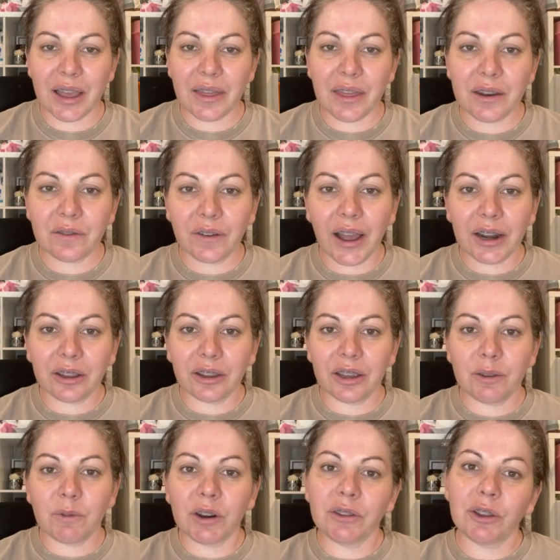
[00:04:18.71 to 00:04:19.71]
And then finally,
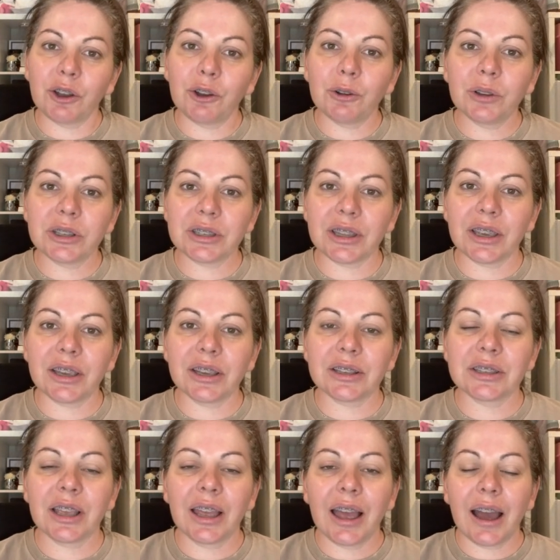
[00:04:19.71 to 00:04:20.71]
one of the coolest
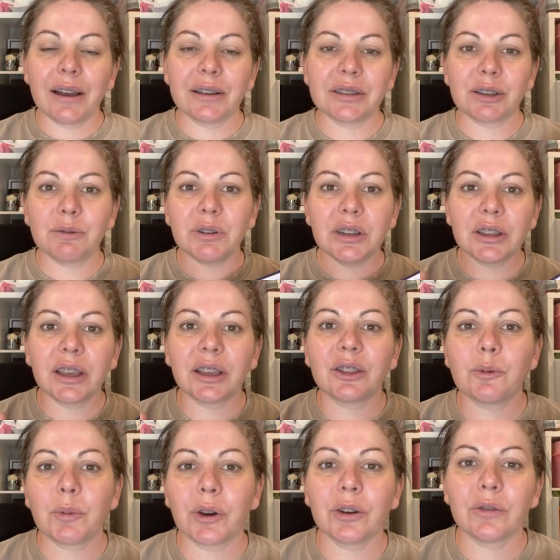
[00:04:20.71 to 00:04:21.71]
things, I was like, we need like
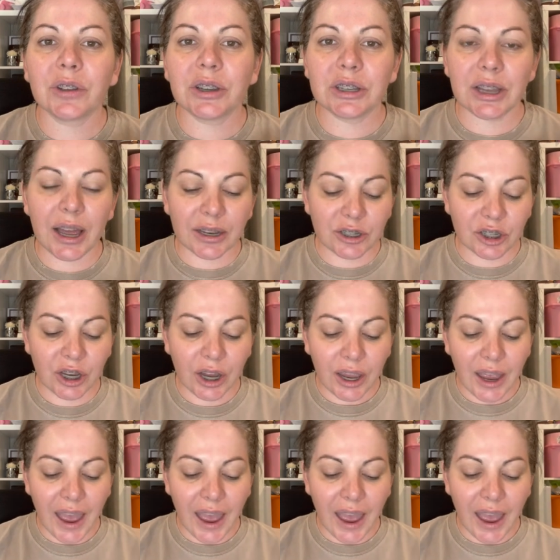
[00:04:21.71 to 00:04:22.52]
the perfect touch.